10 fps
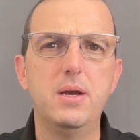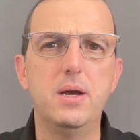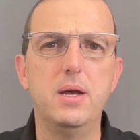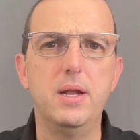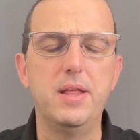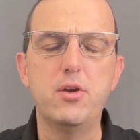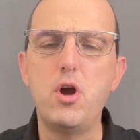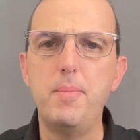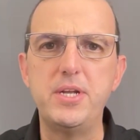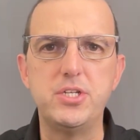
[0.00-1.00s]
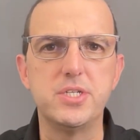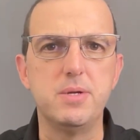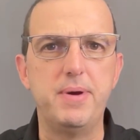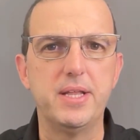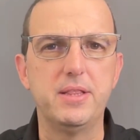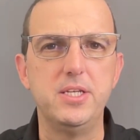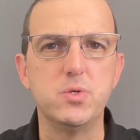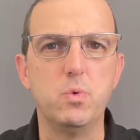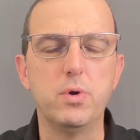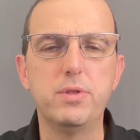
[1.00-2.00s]
Another comment just about
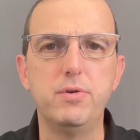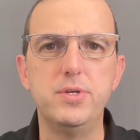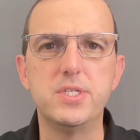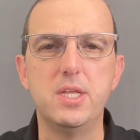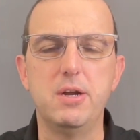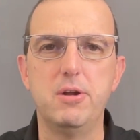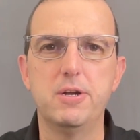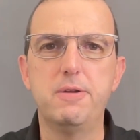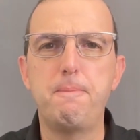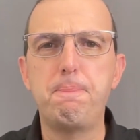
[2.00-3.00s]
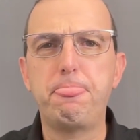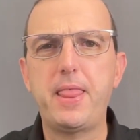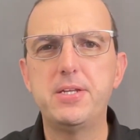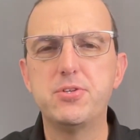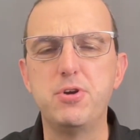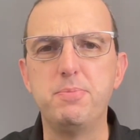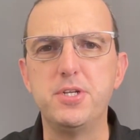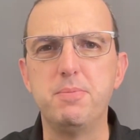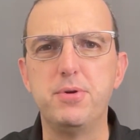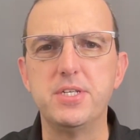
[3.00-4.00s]
these walkthroughs. They're not
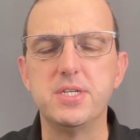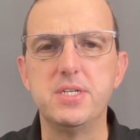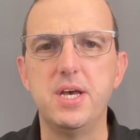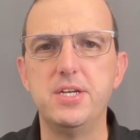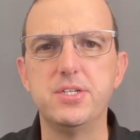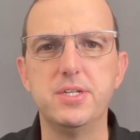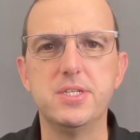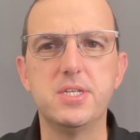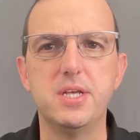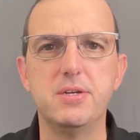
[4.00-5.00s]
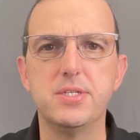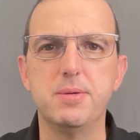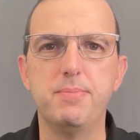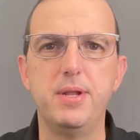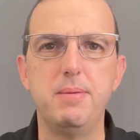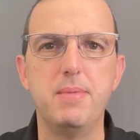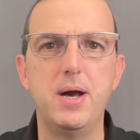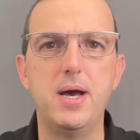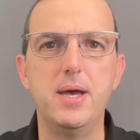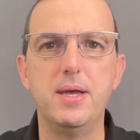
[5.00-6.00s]
scripted presentations. They're simply
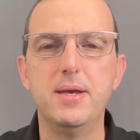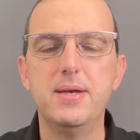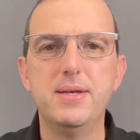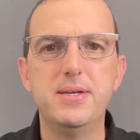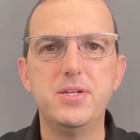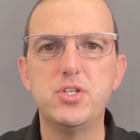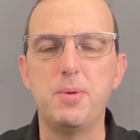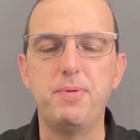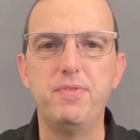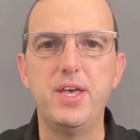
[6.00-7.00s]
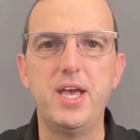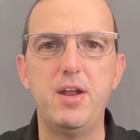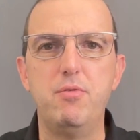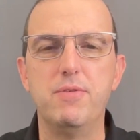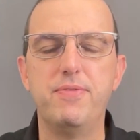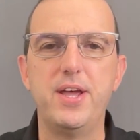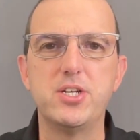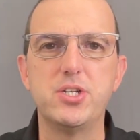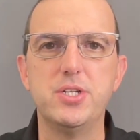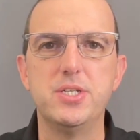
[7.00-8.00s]
my top of the head
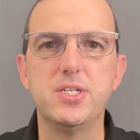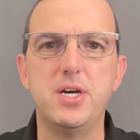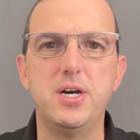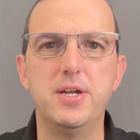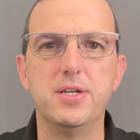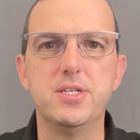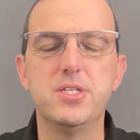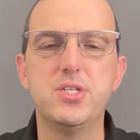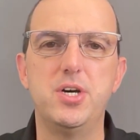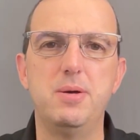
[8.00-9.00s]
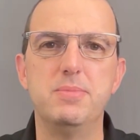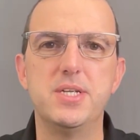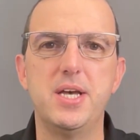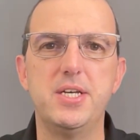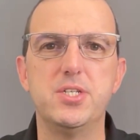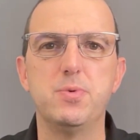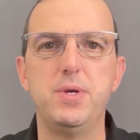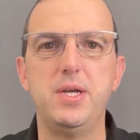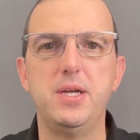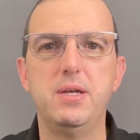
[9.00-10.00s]
reflections on Psalms as
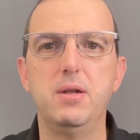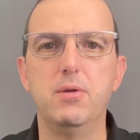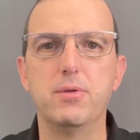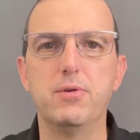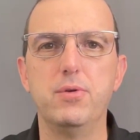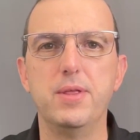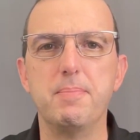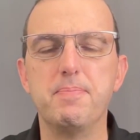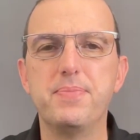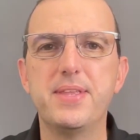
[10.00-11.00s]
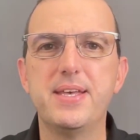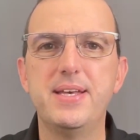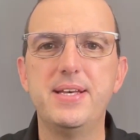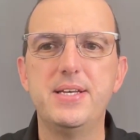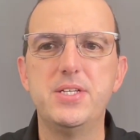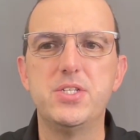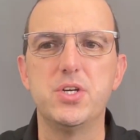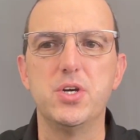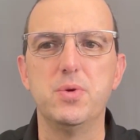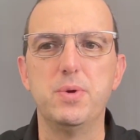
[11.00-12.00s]
we look through them.
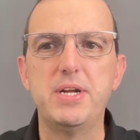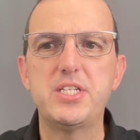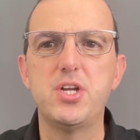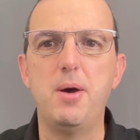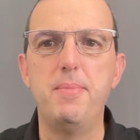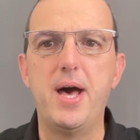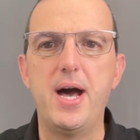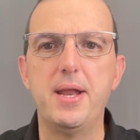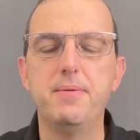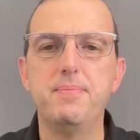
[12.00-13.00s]
So we're at Psalm 9.